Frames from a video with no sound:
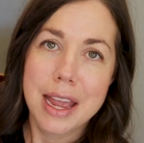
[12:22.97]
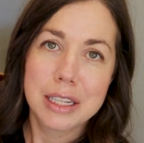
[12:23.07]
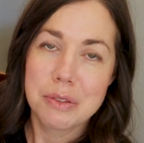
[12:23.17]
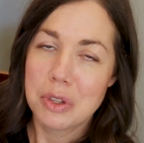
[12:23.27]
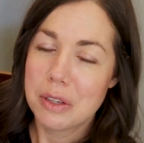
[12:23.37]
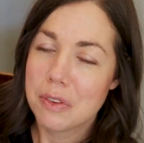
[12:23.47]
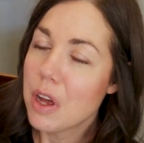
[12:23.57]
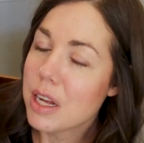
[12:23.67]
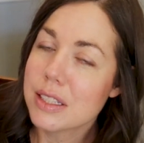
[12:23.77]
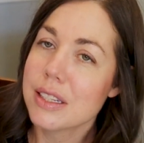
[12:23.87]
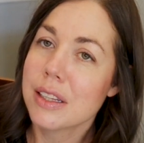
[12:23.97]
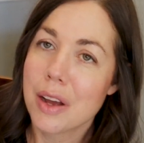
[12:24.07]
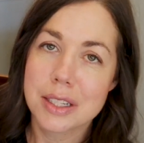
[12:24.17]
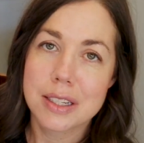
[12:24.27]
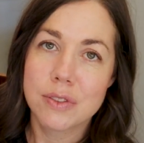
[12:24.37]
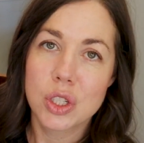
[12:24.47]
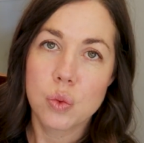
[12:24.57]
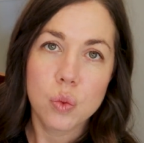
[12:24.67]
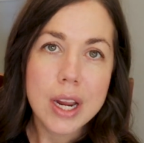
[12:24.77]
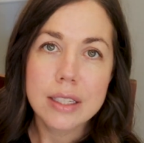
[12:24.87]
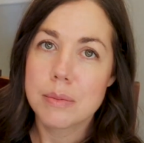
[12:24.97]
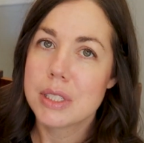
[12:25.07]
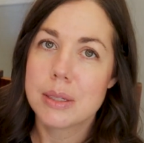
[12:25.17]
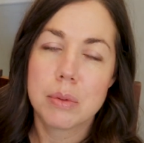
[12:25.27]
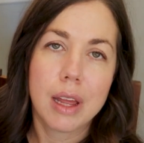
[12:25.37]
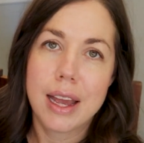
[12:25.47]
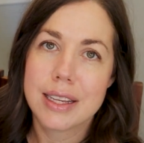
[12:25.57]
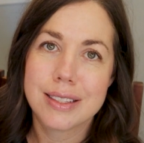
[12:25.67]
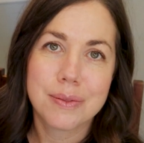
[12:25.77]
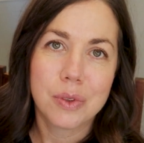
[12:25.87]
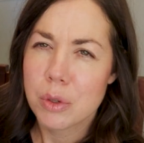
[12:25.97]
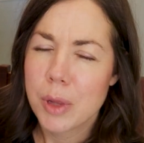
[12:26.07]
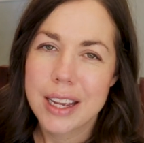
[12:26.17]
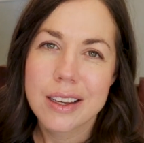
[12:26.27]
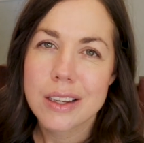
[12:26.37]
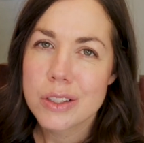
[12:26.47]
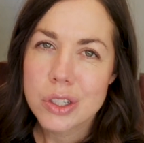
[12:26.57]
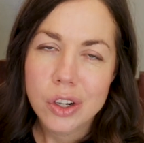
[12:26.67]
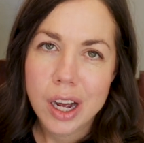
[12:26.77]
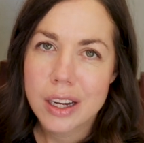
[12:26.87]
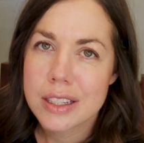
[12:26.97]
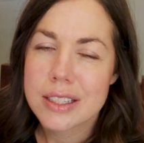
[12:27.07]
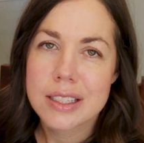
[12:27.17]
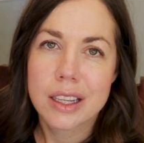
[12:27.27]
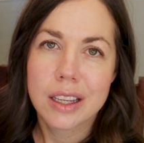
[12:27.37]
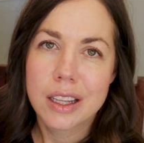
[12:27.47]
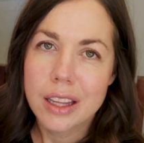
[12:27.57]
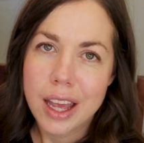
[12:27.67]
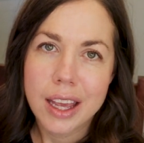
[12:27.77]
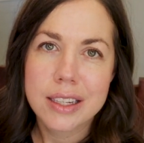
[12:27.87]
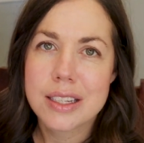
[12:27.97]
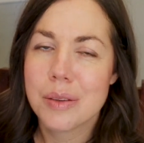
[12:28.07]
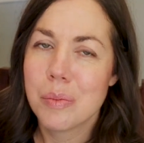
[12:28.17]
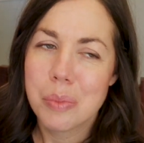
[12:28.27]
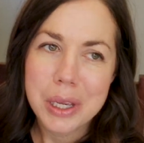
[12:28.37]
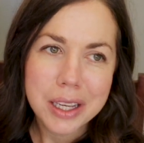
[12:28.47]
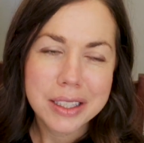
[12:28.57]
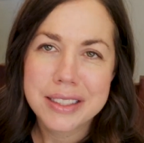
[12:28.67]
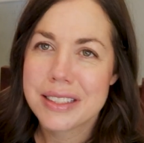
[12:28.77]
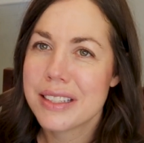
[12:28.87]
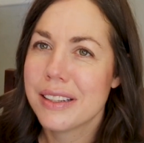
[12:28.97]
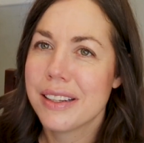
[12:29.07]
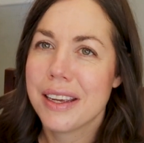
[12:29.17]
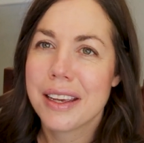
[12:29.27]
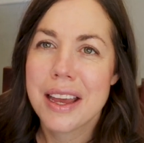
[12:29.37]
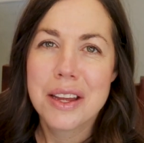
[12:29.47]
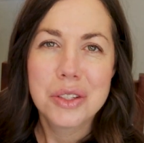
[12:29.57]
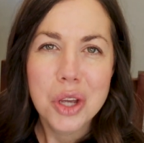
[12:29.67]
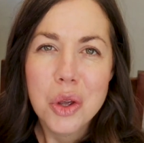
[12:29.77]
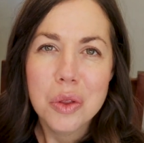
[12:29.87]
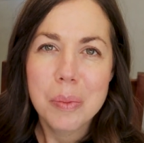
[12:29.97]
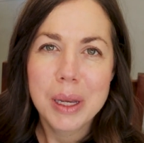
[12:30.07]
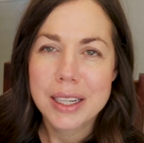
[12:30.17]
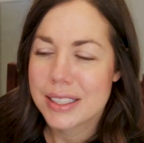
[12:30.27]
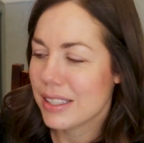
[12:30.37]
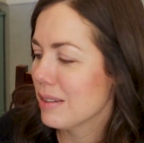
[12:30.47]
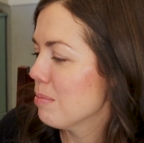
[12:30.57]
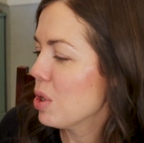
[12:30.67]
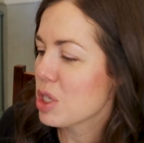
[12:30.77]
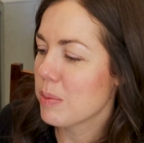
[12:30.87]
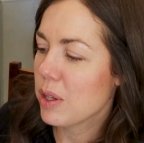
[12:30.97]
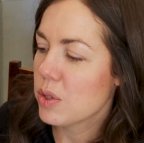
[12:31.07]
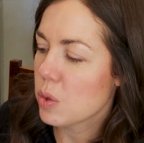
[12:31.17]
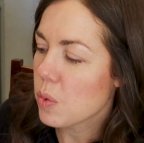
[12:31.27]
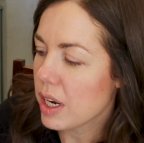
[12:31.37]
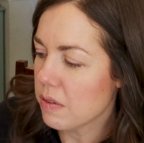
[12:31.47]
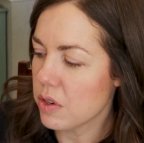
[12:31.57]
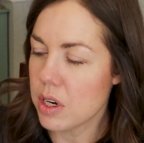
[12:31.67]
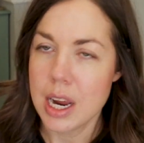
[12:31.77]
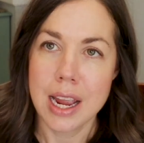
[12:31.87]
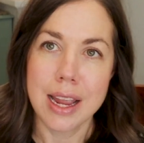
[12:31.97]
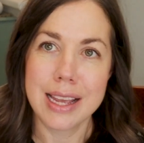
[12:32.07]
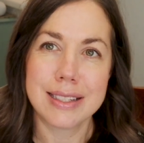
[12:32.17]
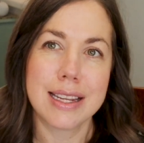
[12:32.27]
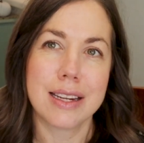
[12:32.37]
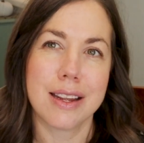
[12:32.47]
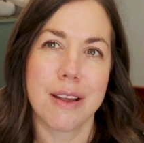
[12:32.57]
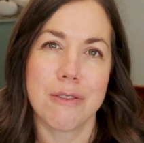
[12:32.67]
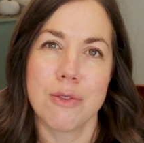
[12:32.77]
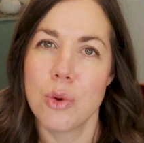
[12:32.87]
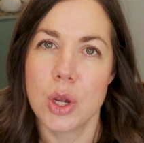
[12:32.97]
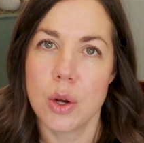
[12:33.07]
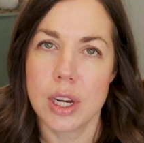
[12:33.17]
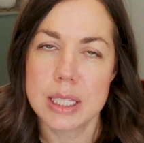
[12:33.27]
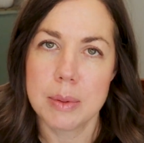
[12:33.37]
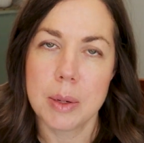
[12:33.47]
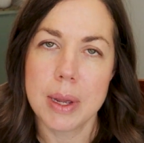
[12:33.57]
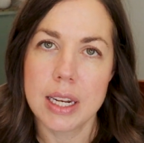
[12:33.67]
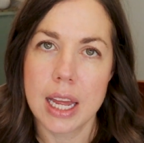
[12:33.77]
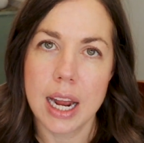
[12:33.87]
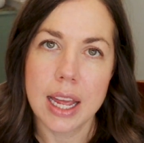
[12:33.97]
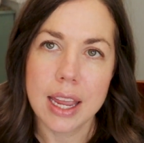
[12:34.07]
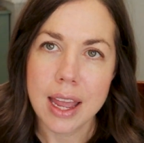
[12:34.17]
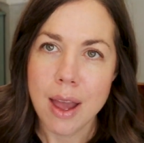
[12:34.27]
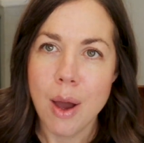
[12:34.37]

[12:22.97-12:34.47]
It's full of lots and lots of just random supplies, from like straws to clay to beans to like toothpicks and marshmallows or whatever is needed for your experiment. And I